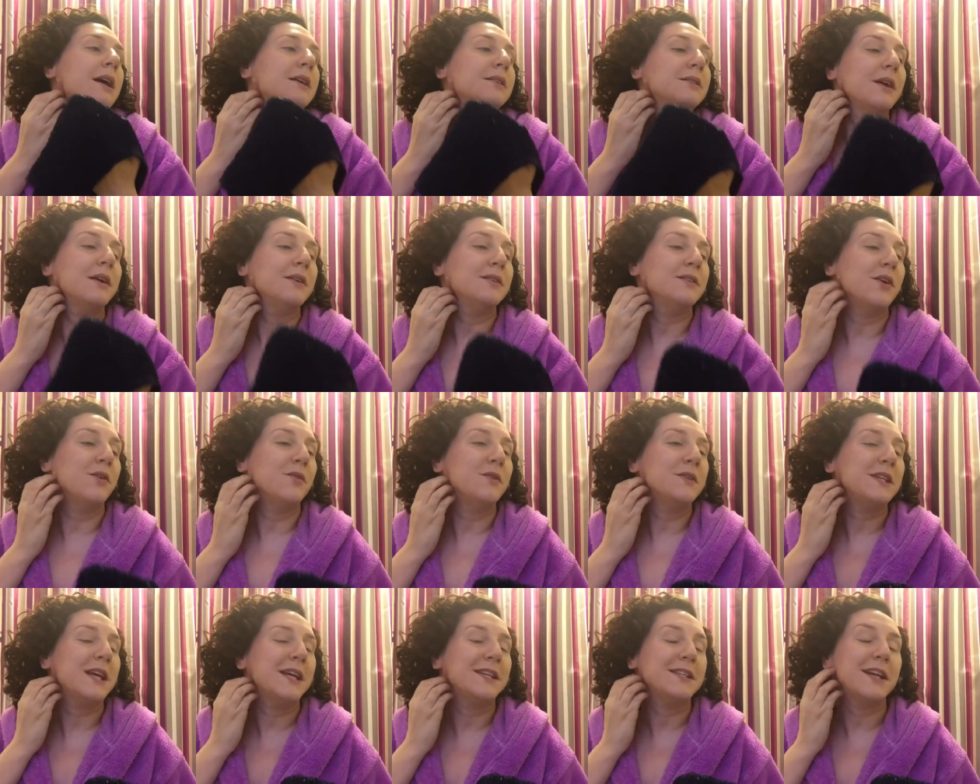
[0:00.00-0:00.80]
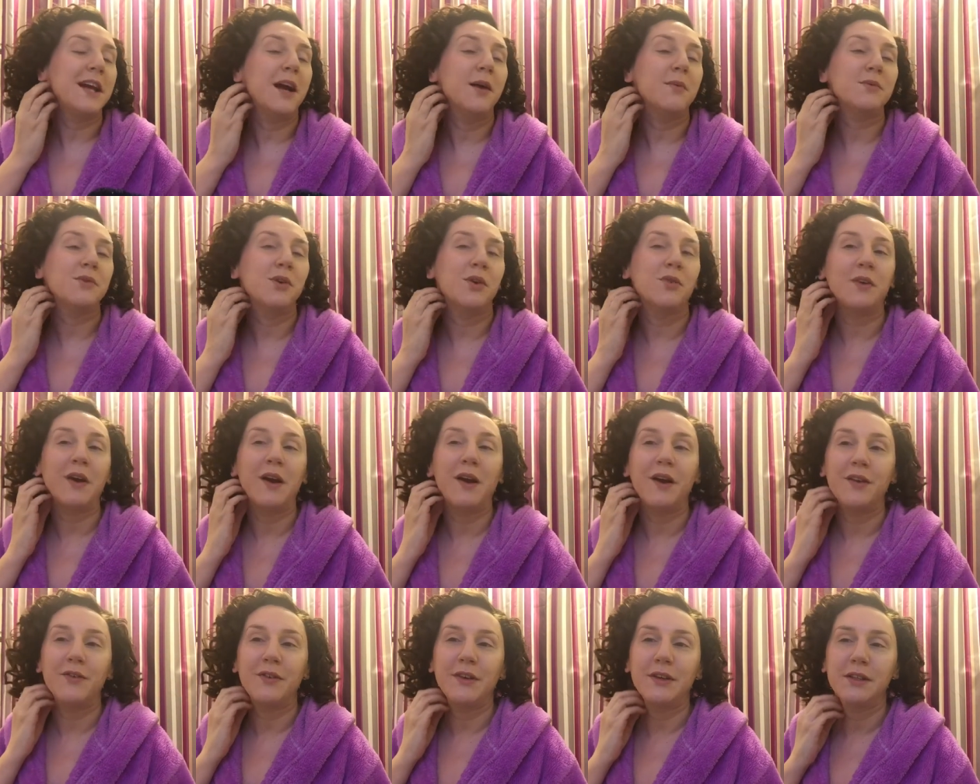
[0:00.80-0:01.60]
So obviously as it comes off, it
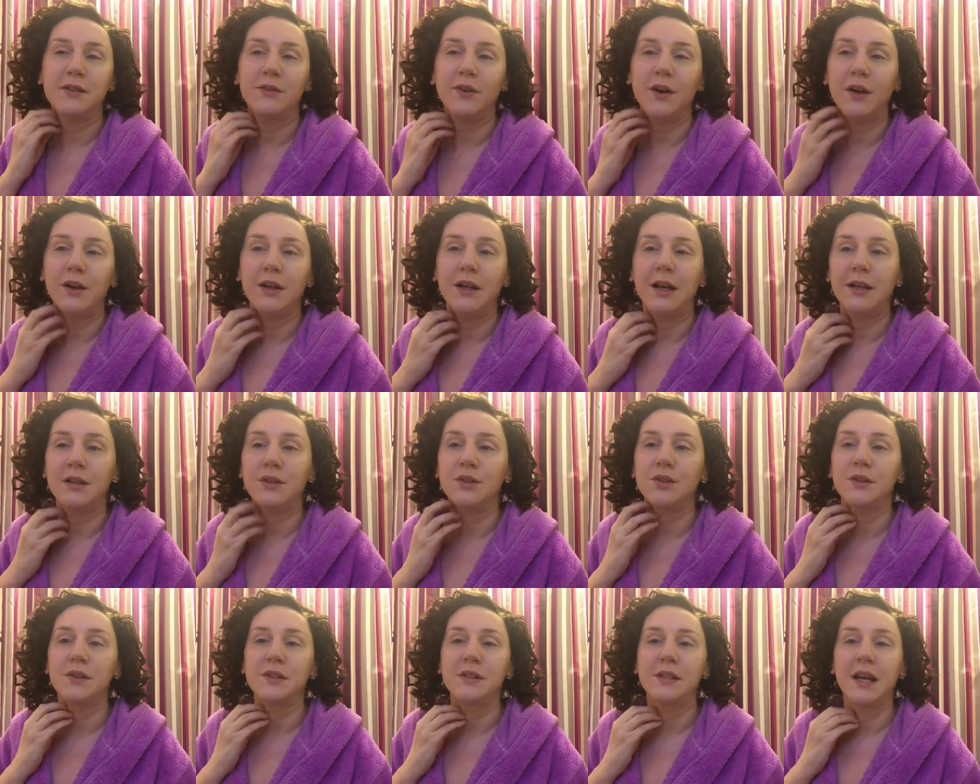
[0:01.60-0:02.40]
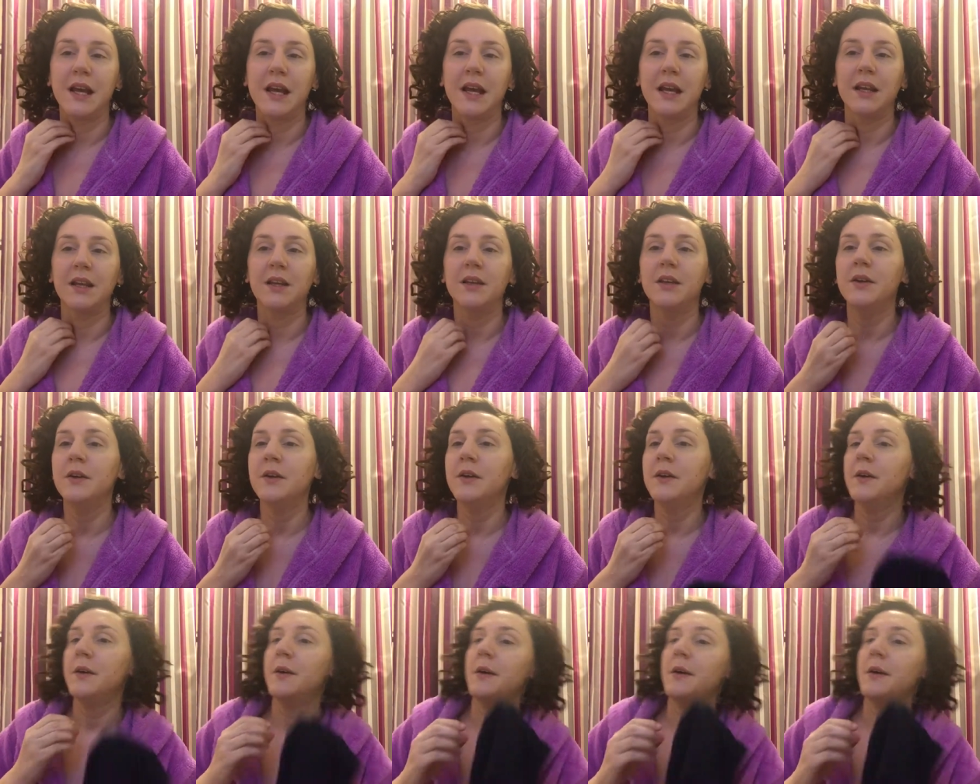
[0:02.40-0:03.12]
kind of exfoliates your skin.